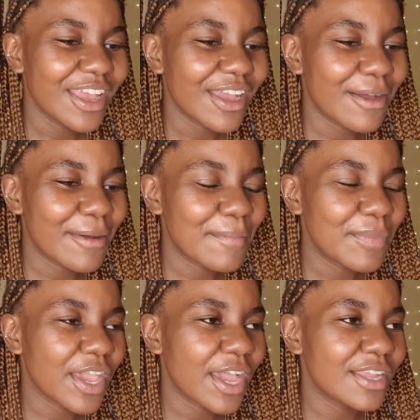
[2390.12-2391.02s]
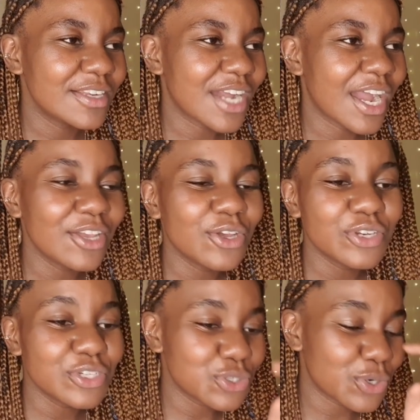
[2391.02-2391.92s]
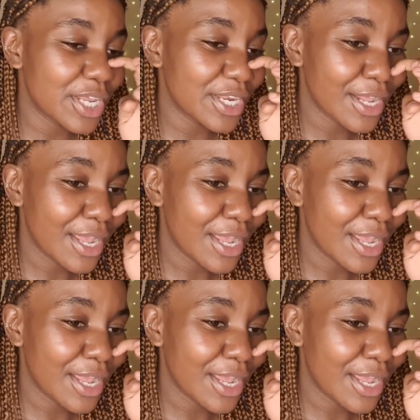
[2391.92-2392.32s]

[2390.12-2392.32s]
Um, yeah. and I literally I thought join... I was like,